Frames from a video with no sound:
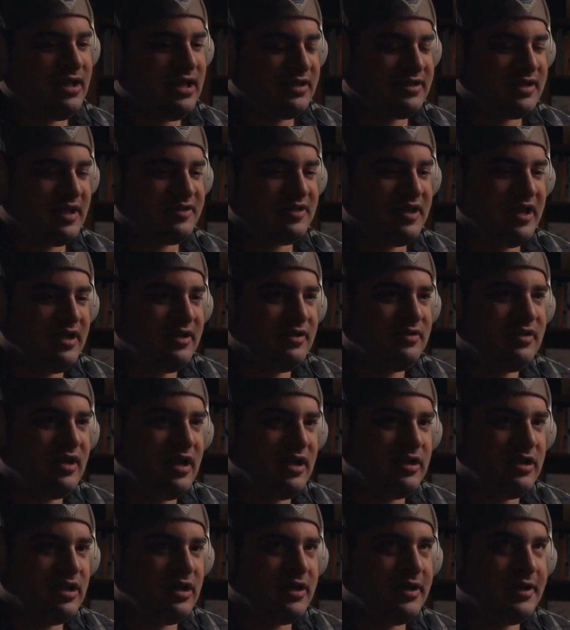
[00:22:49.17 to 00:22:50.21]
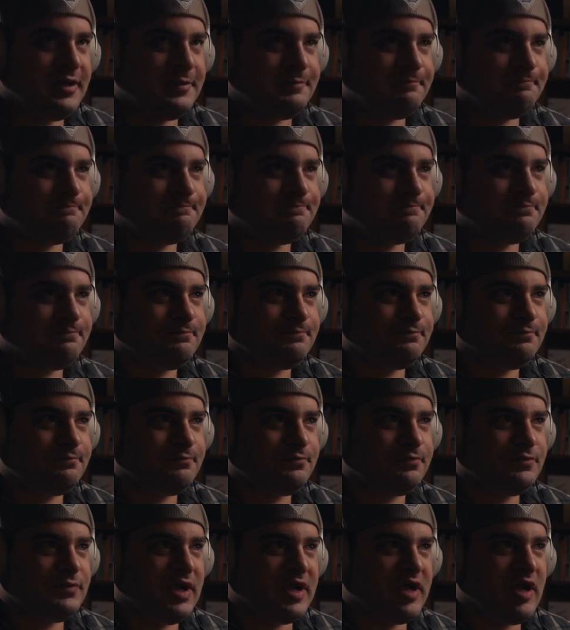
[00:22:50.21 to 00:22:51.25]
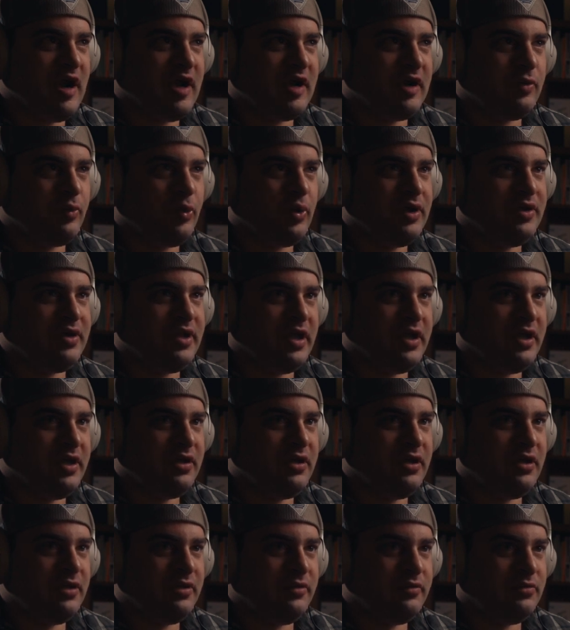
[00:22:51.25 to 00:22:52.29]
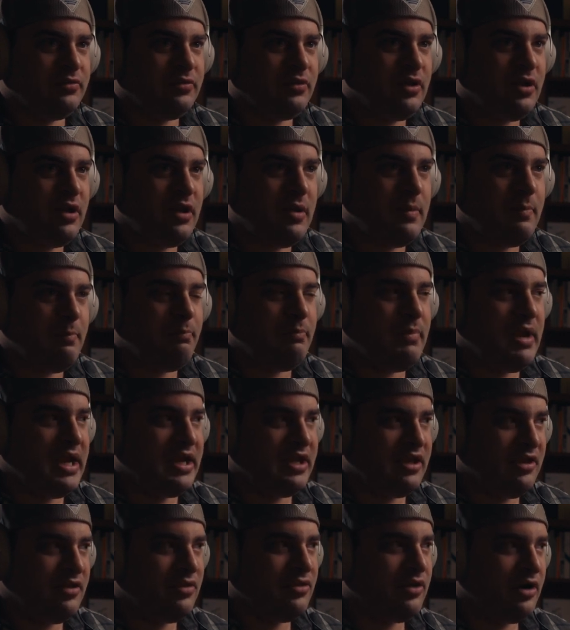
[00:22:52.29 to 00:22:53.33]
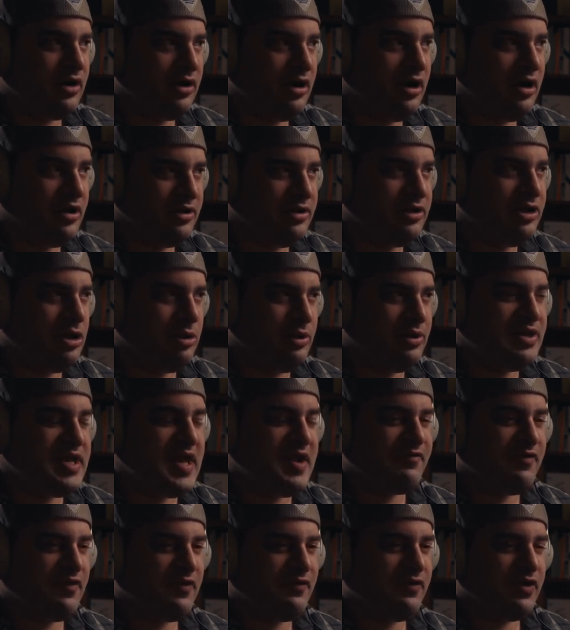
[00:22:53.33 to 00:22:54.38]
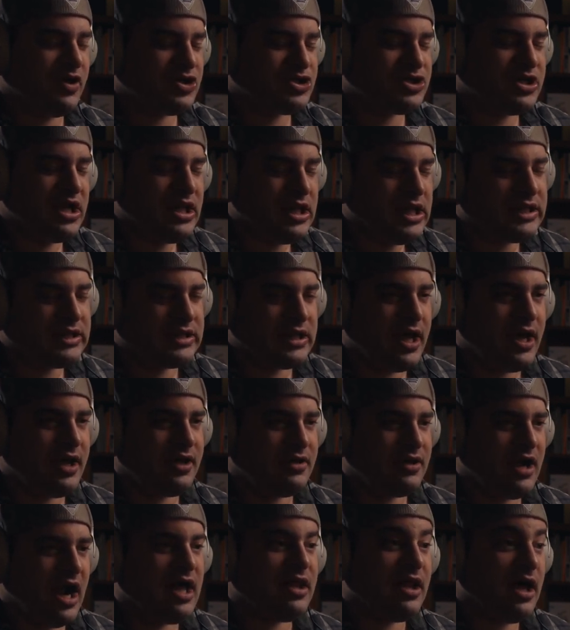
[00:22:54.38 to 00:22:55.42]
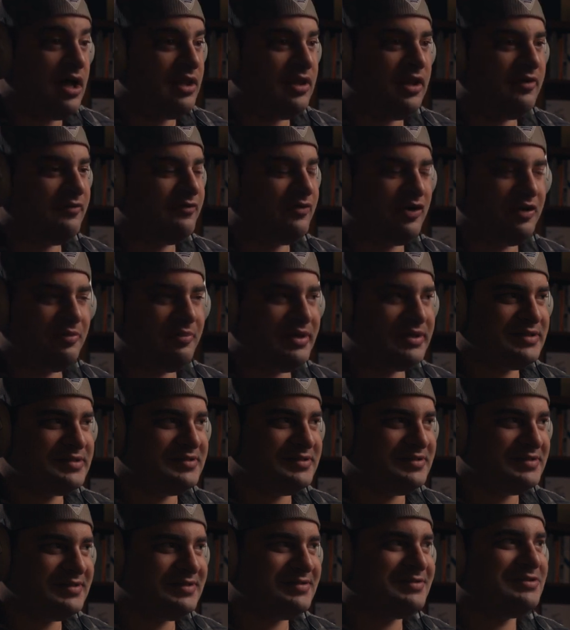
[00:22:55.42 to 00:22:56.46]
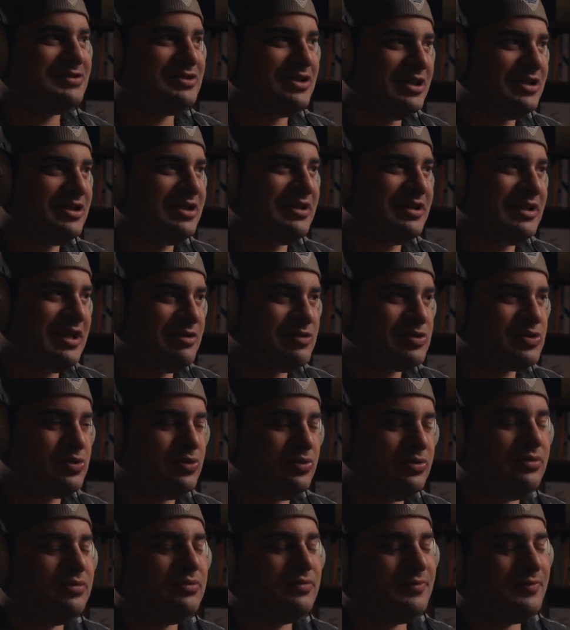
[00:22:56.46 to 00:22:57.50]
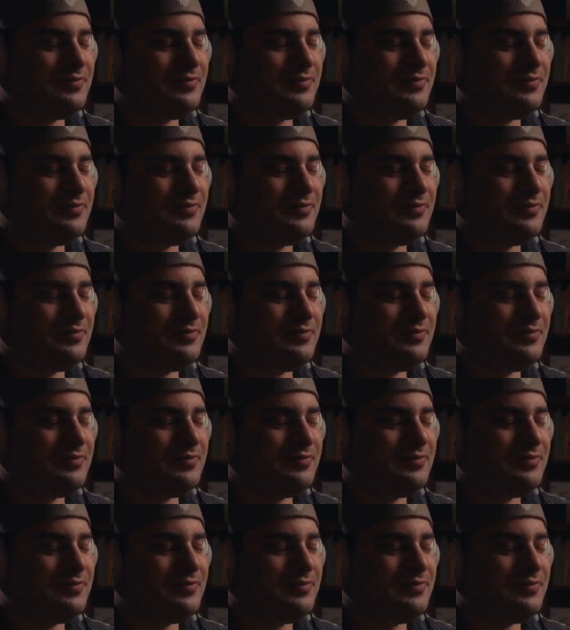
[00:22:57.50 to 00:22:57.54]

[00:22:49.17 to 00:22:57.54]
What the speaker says: that they kind of redid it and made it their a different version. I like that. I love remixes, so I think that was cool.